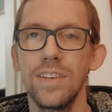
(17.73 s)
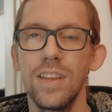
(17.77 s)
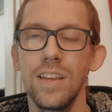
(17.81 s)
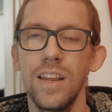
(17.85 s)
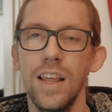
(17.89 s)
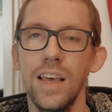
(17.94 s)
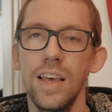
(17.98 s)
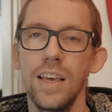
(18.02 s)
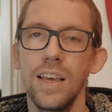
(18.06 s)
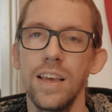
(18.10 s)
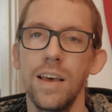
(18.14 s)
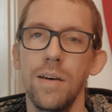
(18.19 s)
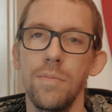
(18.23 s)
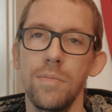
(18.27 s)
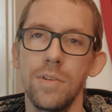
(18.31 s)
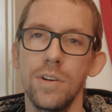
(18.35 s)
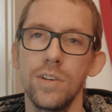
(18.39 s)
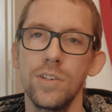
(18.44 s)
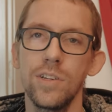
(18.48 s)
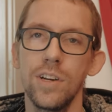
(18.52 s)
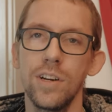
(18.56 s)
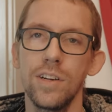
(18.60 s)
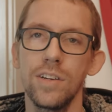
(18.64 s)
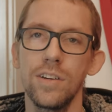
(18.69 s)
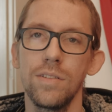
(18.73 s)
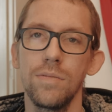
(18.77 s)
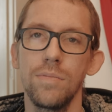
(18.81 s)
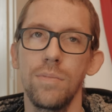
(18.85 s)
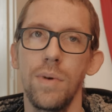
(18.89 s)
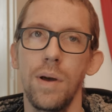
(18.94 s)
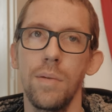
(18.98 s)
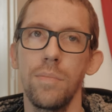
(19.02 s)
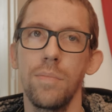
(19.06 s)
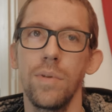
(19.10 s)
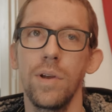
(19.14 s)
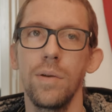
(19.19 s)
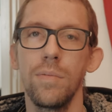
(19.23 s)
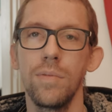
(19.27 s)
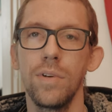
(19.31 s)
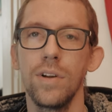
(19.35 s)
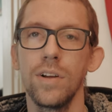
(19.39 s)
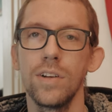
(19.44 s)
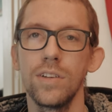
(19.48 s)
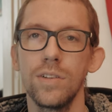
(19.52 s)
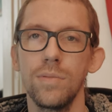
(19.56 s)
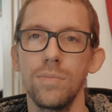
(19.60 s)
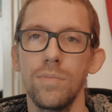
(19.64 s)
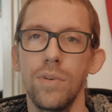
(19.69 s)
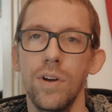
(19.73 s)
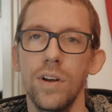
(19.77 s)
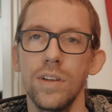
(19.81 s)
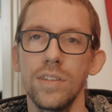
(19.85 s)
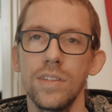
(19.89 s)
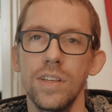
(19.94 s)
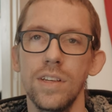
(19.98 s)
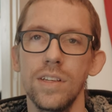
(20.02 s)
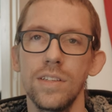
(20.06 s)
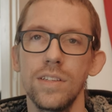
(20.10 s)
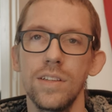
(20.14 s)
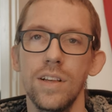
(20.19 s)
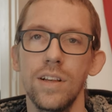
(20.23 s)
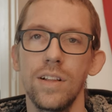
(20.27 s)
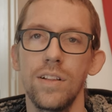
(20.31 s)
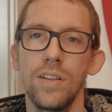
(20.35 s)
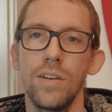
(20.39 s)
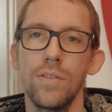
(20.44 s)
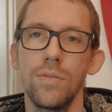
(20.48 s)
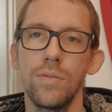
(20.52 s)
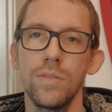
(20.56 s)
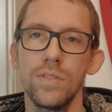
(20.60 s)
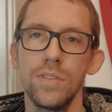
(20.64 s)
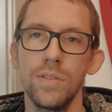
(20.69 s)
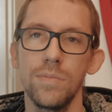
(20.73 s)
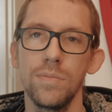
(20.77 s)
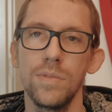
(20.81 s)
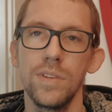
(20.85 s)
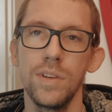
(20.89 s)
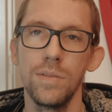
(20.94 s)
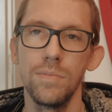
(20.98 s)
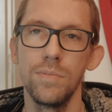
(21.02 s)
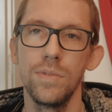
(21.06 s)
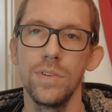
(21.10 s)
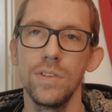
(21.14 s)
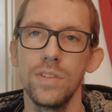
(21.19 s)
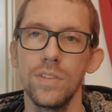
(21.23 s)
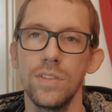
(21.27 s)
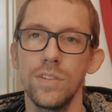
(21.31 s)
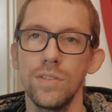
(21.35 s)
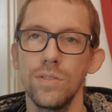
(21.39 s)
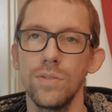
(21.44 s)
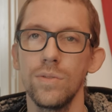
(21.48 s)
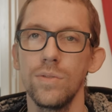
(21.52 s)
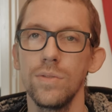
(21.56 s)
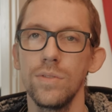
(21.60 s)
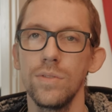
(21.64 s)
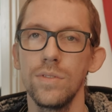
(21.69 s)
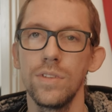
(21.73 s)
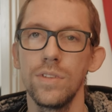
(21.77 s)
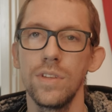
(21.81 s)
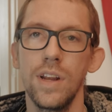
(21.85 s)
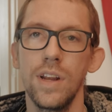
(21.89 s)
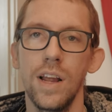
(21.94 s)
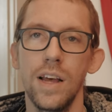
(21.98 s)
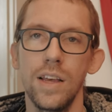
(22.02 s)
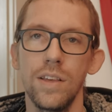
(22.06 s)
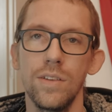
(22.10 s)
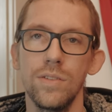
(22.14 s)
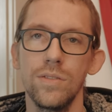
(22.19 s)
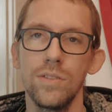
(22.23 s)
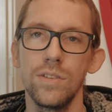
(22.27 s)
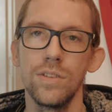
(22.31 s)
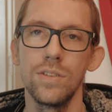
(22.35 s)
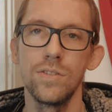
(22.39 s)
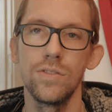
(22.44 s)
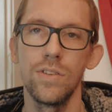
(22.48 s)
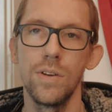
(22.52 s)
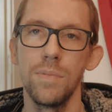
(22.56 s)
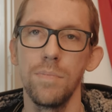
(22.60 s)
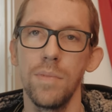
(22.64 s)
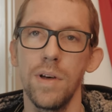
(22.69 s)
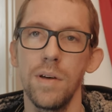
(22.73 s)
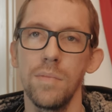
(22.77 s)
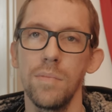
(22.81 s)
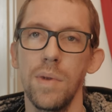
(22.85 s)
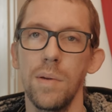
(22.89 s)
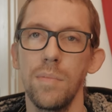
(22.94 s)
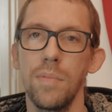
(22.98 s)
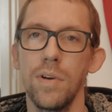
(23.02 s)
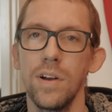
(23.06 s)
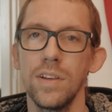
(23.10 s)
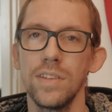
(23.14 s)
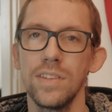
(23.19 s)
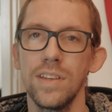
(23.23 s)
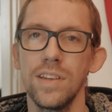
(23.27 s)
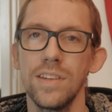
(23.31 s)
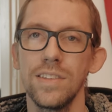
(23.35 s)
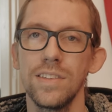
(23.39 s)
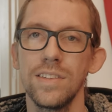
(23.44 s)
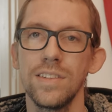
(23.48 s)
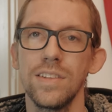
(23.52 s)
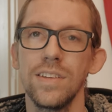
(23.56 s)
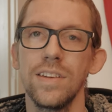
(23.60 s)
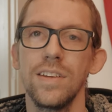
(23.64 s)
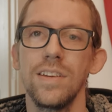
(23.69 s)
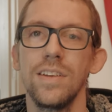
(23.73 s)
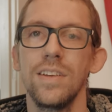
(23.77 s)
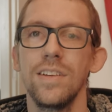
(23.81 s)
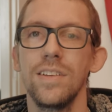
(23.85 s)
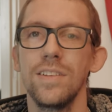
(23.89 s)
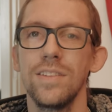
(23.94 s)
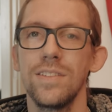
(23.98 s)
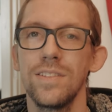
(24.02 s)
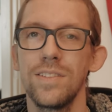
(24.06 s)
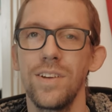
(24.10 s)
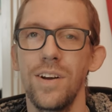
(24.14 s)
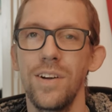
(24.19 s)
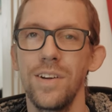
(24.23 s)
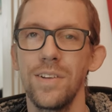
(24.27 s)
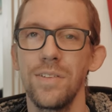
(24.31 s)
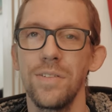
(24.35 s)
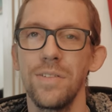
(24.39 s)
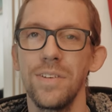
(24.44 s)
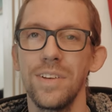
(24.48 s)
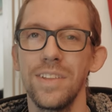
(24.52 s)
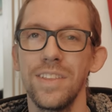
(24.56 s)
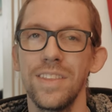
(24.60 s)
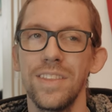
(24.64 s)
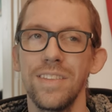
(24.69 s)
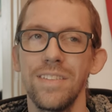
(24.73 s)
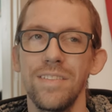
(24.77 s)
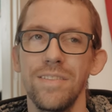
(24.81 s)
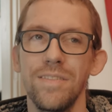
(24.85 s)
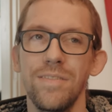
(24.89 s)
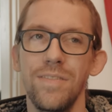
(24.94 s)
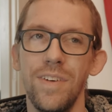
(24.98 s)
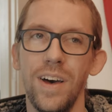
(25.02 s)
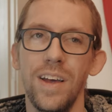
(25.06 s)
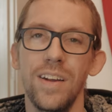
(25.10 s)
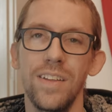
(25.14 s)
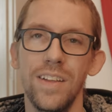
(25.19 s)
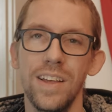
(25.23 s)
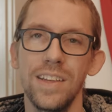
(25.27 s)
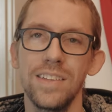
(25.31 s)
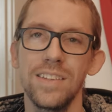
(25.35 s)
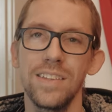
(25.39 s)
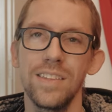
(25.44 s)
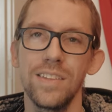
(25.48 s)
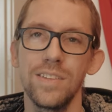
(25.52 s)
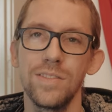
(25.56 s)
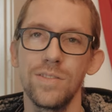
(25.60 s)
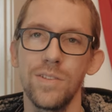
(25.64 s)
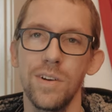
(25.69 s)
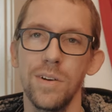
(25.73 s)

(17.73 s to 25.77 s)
Today, I'm going to share my pre-production process along with some templates and tools that I use to streamline my process, starting with finalizing the